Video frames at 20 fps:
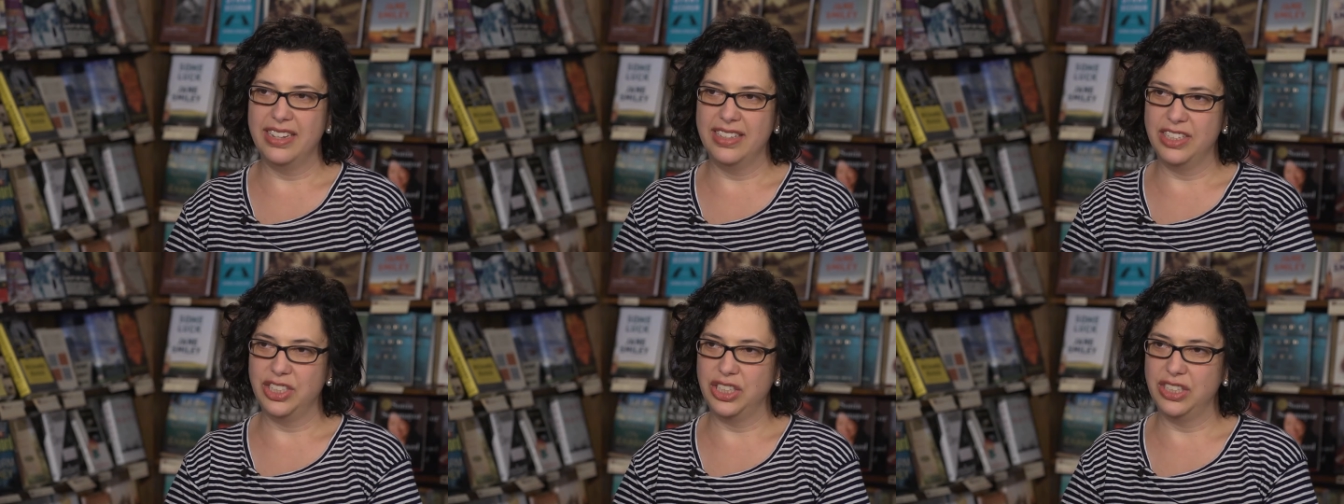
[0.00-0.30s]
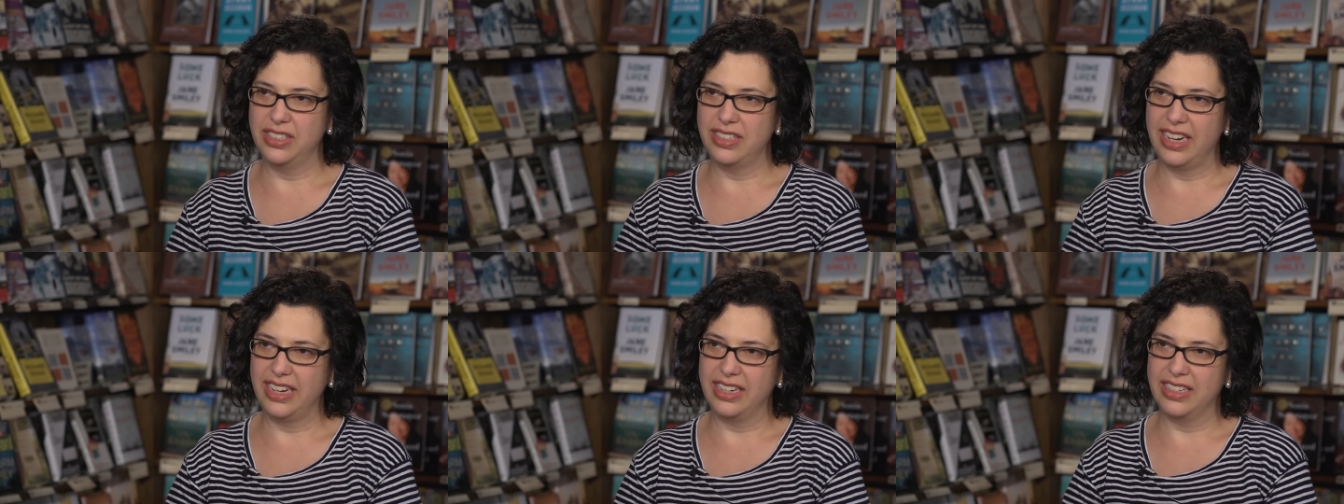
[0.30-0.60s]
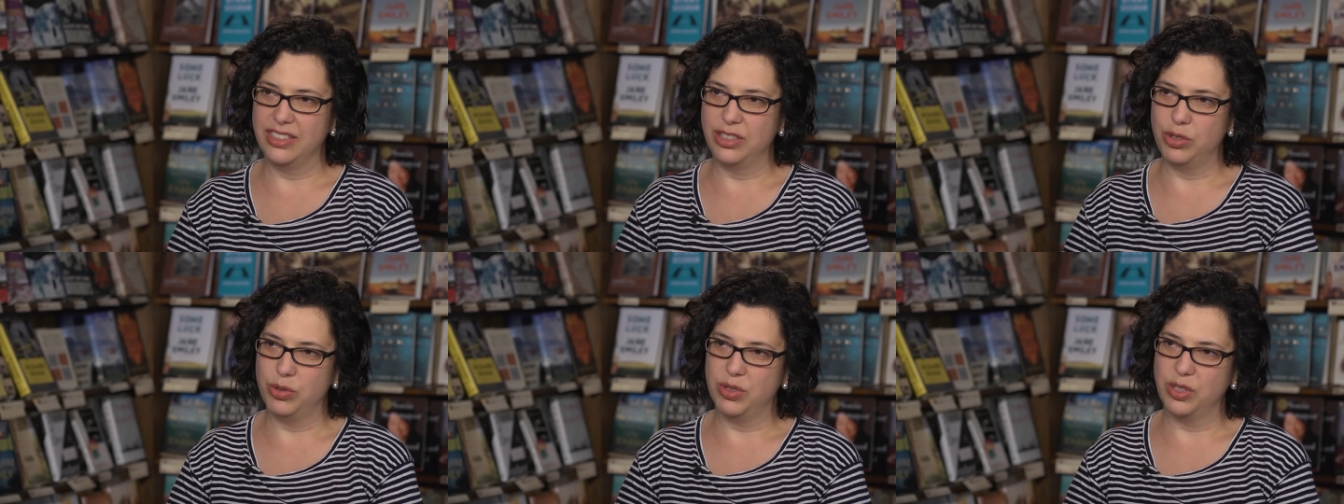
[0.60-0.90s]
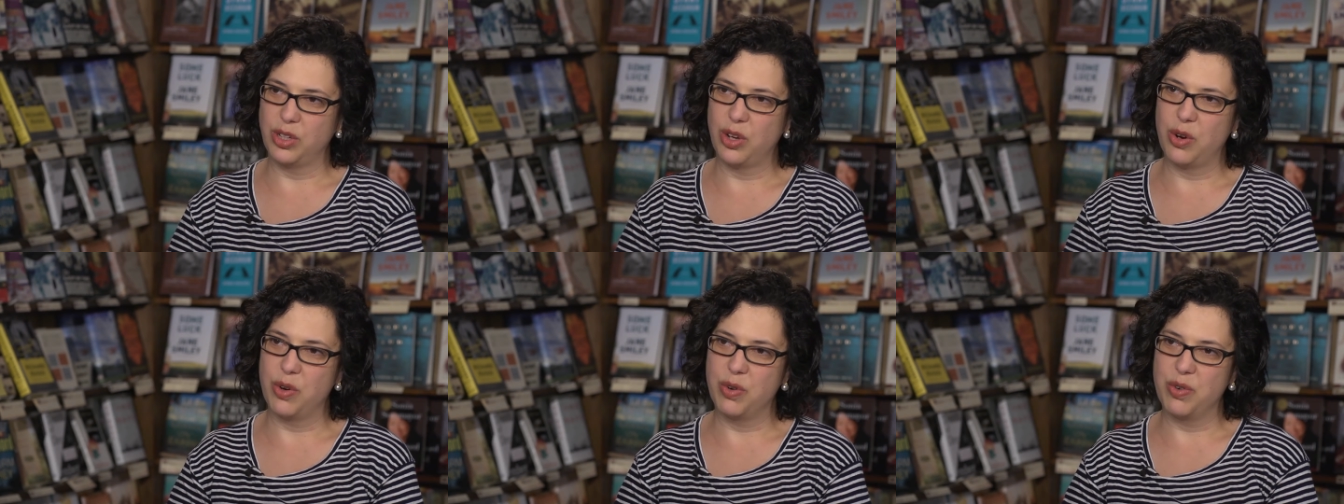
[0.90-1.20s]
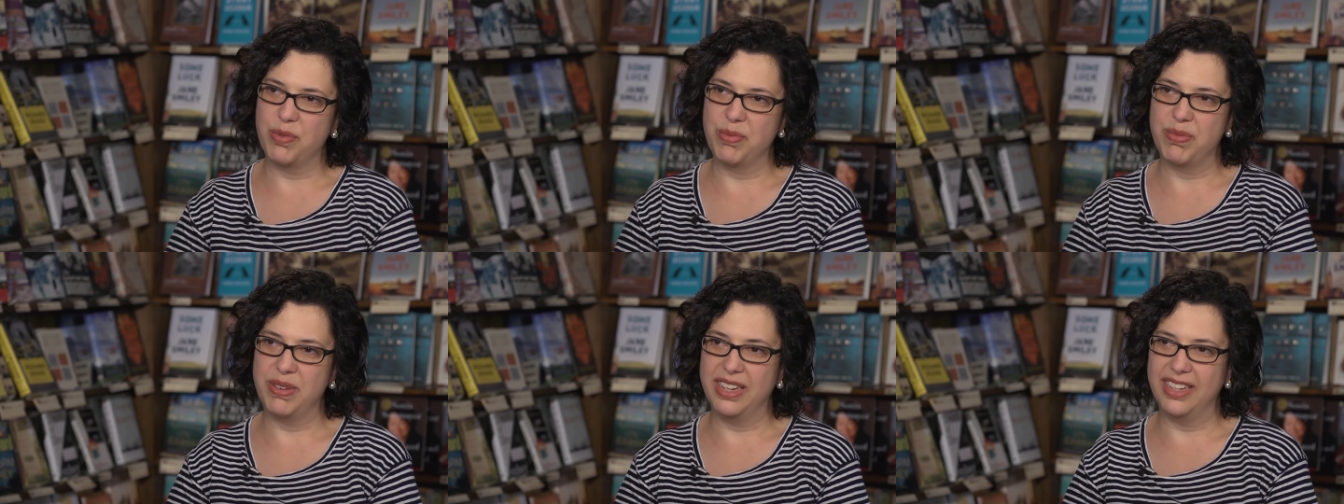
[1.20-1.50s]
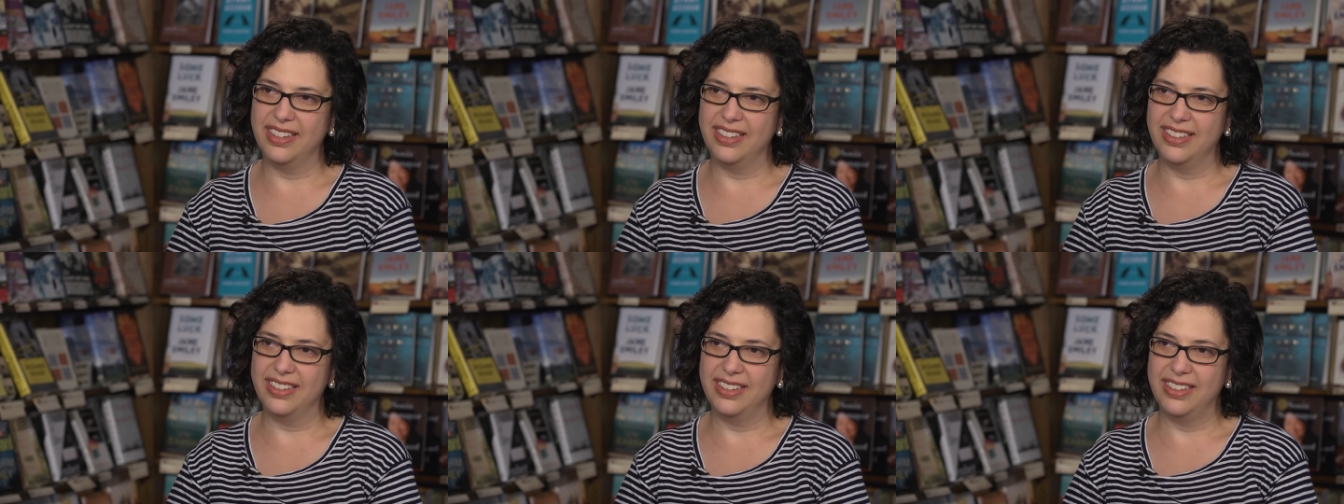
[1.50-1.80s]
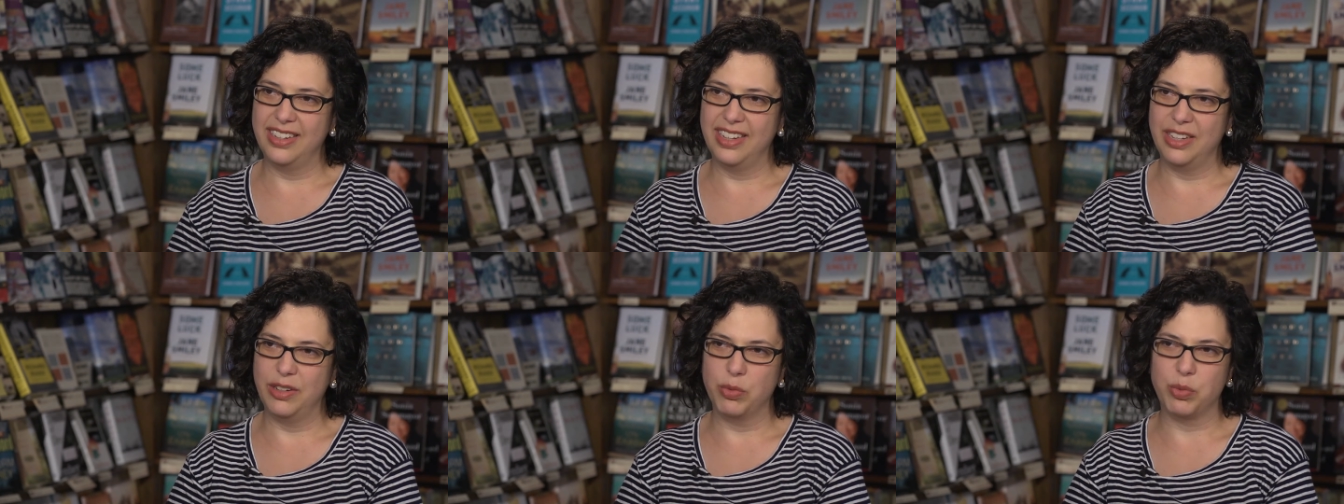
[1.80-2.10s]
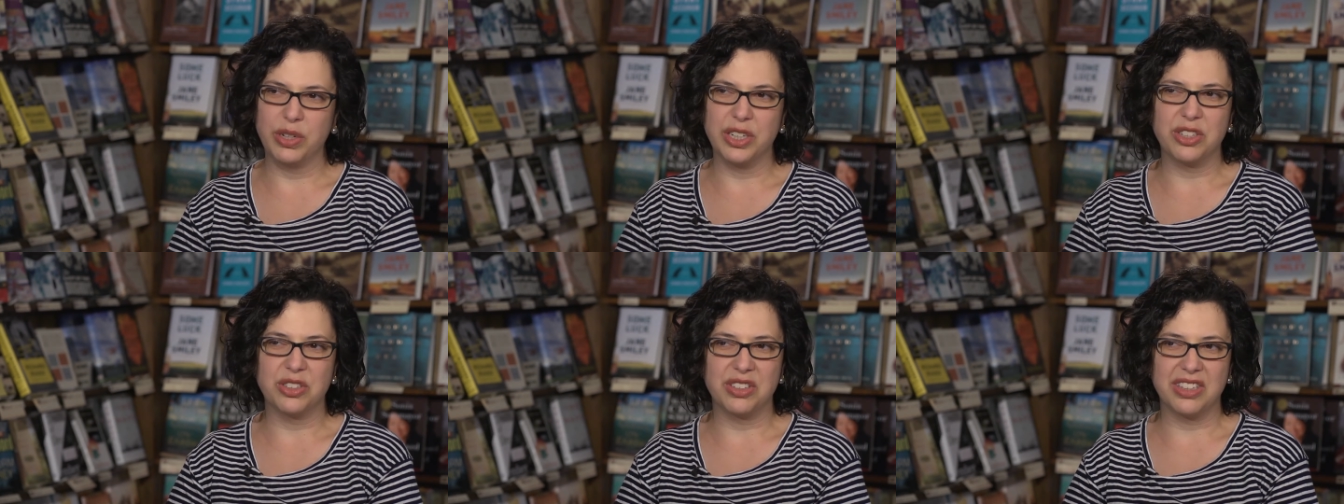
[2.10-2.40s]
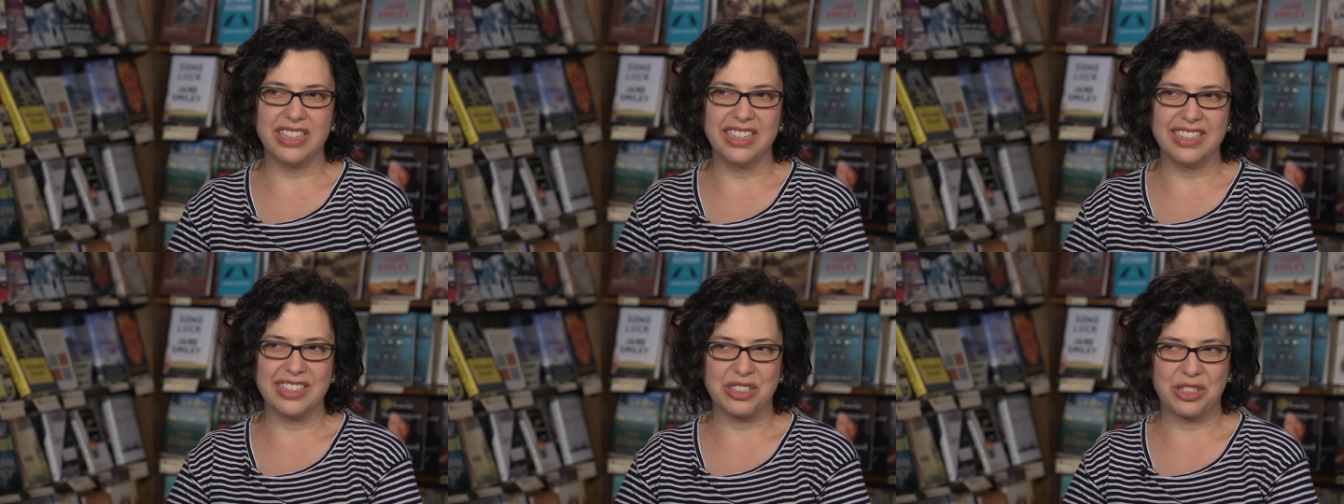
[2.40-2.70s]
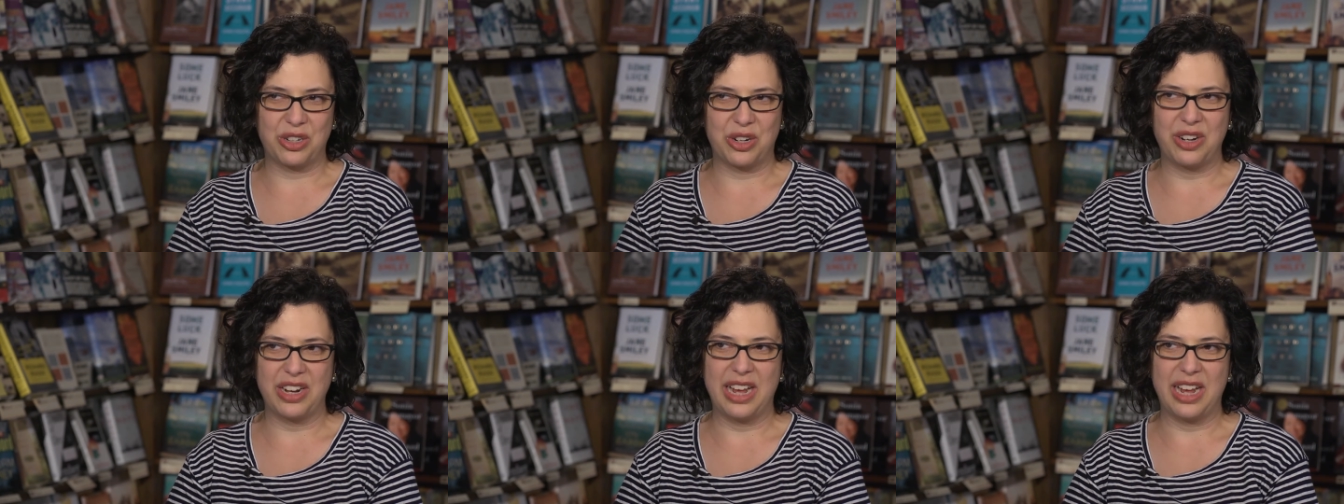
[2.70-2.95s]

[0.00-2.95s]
and then she's taken to his home, and weird things start